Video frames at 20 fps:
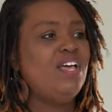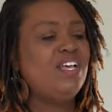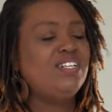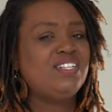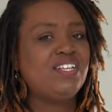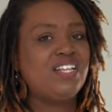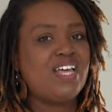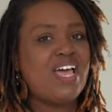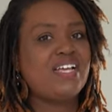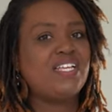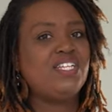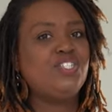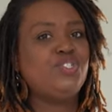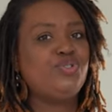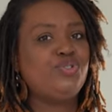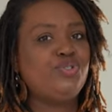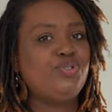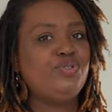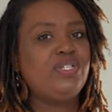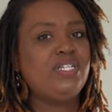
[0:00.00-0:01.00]
so that I can
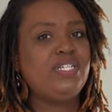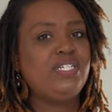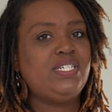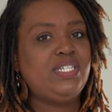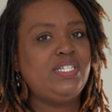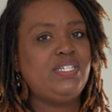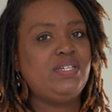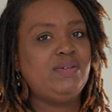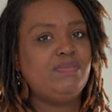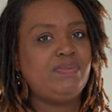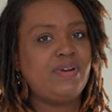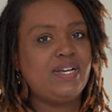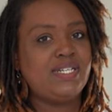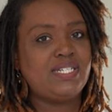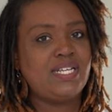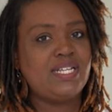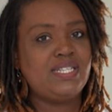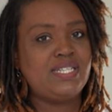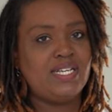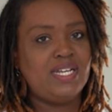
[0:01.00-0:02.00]
truly
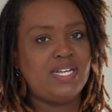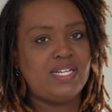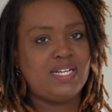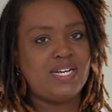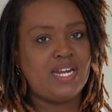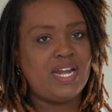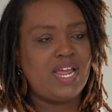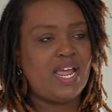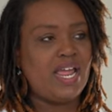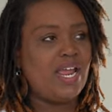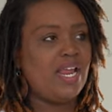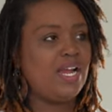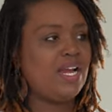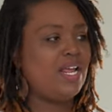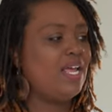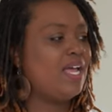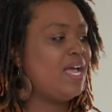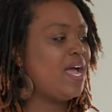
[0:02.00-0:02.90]
decompress at the end of the night,